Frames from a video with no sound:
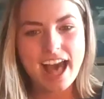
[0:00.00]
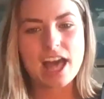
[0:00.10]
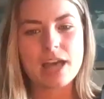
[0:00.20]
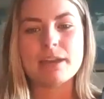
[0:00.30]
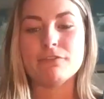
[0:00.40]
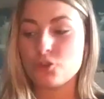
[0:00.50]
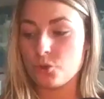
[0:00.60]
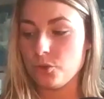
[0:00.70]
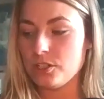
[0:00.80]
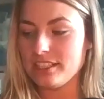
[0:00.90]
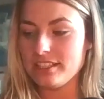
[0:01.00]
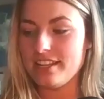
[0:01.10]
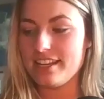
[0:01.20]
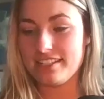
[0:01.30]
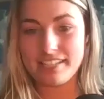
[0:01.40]
Um, if Joel
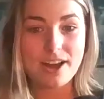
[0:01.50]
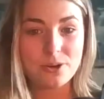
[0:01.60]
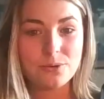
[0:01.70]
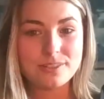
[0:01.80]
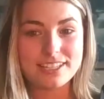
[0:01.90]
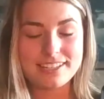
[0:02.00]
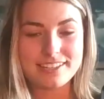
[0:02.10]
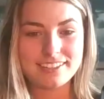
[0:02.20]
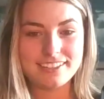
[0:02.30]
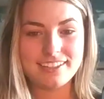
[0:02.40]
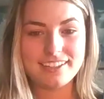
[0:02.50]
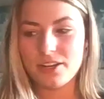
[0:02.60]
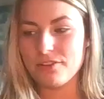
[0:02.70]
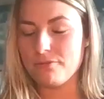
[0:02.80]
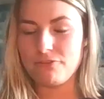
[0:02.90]
is out,
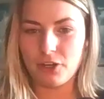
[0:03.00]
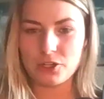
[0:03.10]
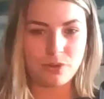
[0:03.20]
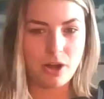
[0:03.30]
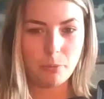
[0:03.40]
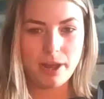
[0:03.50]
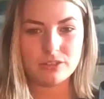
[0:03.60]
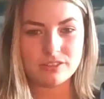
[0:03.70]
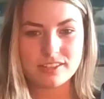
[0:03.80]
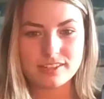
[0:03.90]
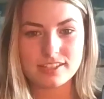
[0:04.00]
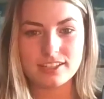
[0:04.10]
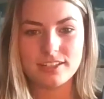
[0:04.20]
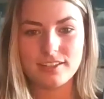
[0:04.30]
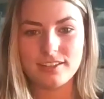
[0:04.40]
first round bounce.
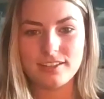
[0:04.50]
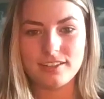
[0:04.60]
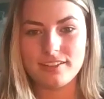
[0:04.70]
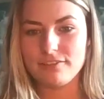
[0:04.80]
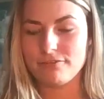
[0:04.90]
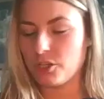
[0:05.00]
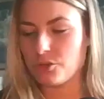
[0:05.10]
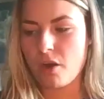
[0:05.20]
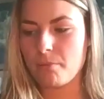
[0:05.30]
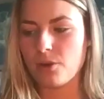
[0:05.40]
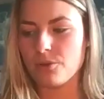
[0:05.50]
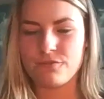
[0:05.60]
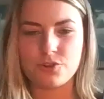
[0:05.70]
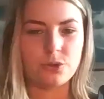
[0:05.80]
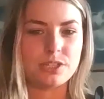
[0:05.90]
First round bounce
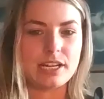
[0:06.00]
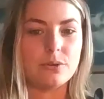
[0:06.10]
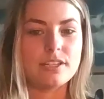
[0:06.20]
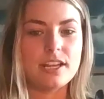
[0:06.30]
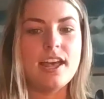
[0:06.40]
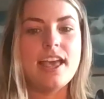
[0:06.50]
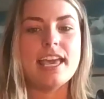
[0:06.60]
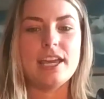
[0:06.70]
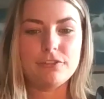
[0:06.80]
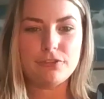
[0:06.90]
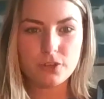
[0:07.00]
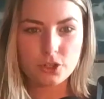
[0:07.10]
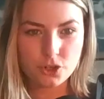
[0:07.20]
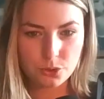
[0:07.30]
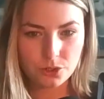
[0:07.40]
of Joel's out. If
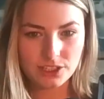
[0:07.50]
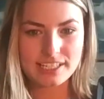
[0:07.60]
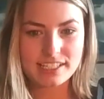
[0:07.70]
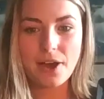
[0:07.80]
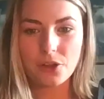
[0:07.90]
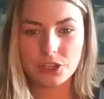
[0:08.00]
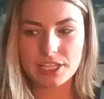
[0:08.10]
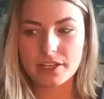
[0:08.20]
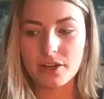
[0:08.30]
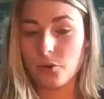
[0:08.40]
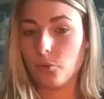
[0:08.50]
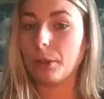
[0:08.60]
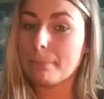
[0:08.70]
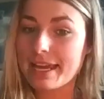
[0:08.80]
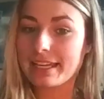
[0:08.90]
Jewel is healthy,
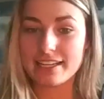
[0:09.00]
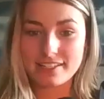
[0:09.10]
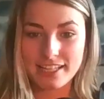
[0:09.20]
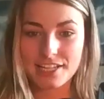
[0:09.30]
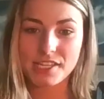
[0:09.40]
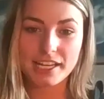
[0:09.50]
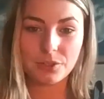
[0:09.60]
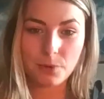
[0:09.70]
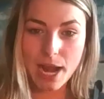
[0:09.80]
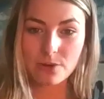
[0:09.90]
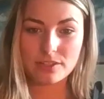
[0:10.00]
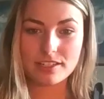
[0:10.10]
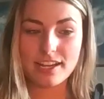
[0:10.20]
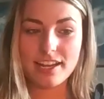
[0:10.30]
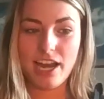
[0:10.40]
we're making it to that second round.
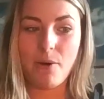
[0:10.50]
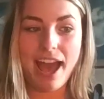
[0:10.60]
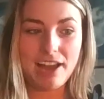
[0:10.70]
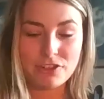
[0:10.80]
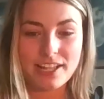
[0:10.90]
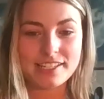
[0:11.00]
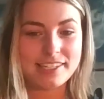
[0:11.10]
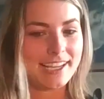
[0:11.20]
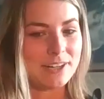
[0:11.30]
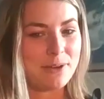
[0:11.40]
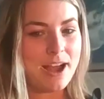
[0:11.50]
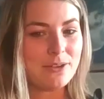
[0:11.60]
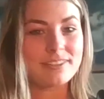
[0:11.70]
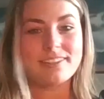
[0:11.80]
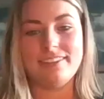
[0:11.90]
Now, hmm. after that second
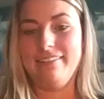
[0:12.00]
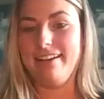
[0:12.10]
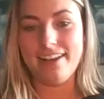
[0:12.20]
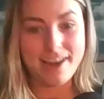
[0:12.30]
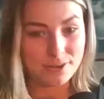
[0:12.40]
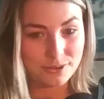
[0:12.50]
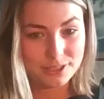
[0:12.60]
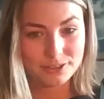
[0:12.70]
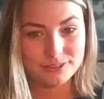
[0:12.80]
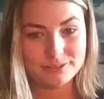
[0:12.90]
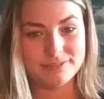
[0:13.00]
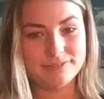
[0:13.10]
round, I don't know.